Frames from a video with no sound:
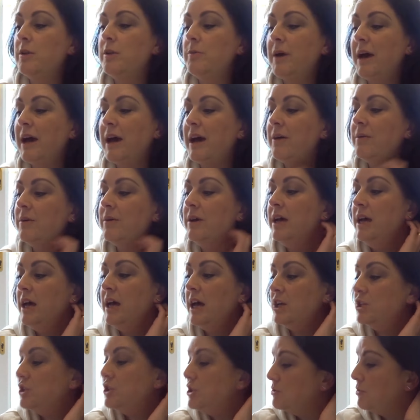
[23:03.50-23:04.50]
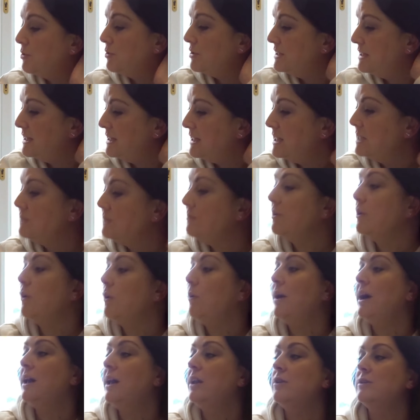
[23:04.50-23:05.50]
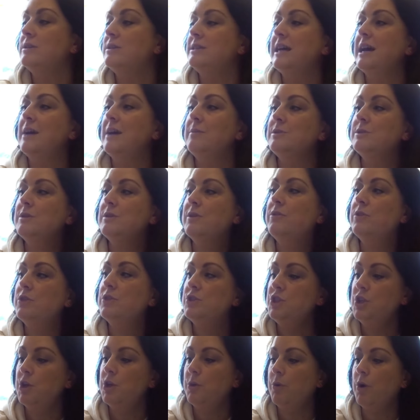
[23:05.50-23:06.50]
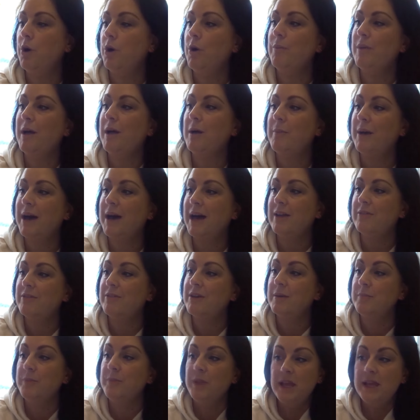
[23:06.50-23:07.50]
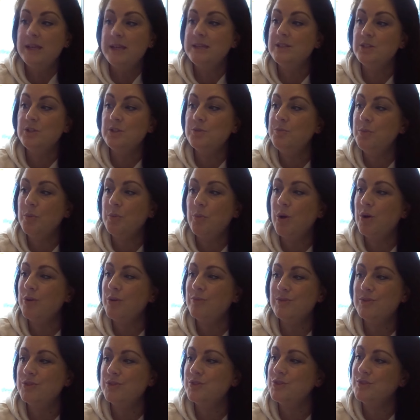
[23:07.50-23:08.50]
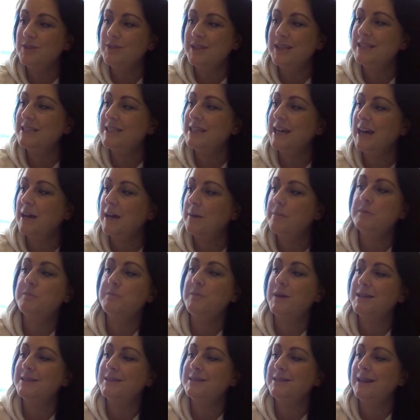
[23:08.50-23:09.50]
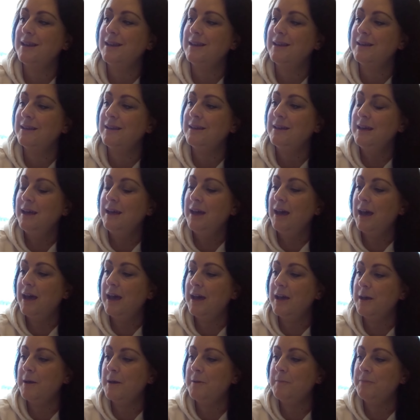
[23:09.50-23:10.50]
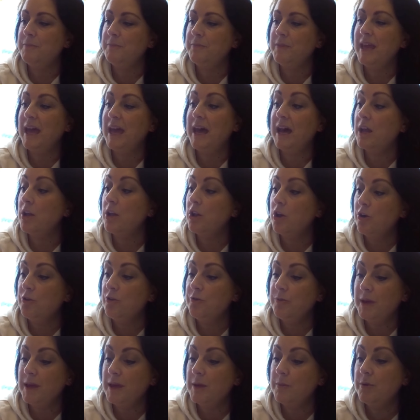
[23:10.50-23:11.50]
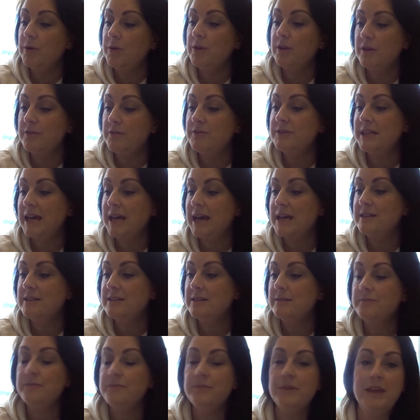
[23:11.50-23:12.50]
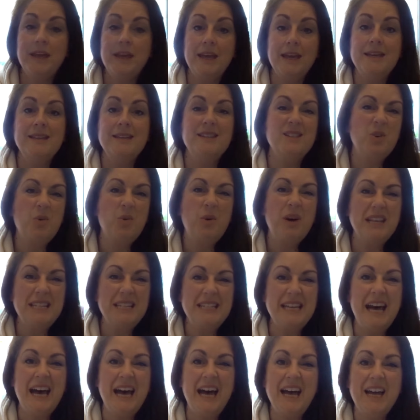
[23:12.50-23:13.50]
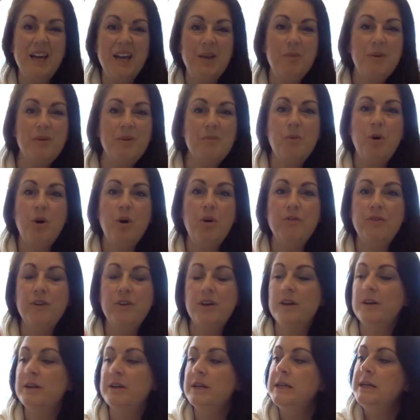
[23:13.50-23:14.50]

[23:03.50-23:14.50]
about, and she's wanted this for quite a long time. So I thought, you know what, I'll buy it. It's a #1 Sunday Times bestseller. A lot of people have said it is quite dark, a bit more of a,